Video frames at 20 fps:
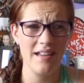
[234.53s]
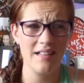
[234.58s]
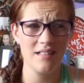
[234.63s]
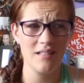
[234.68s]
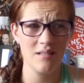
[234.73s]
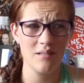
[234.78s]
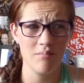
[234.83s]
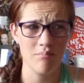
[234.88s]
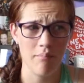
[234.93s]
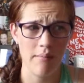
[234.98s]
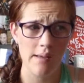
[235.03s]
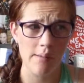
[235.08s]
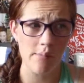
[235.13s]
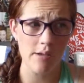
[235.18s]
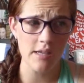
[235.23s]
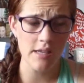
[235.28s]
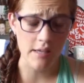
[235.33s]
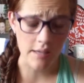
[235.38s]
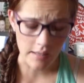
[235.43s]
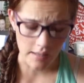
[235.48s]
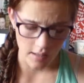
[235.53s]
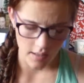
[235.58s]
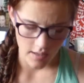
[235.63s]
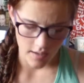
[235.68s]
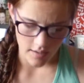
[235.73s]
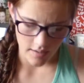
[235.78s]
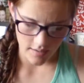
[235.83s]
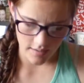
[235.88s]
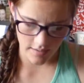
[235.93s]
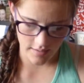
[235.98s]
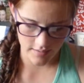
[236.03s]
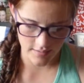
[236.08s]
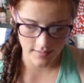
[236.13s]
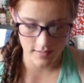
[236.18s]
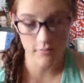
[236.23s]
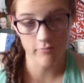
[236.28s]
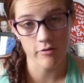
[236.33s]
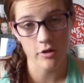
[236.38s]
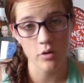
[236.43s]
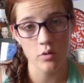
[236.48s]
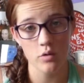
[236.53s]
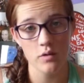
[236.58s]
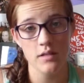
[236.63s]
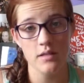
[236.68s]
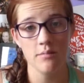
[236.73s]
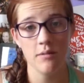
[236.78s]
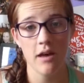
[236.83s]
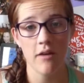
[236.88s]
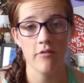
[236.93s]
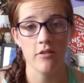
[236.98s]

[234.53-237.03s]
eight, maybe, is record some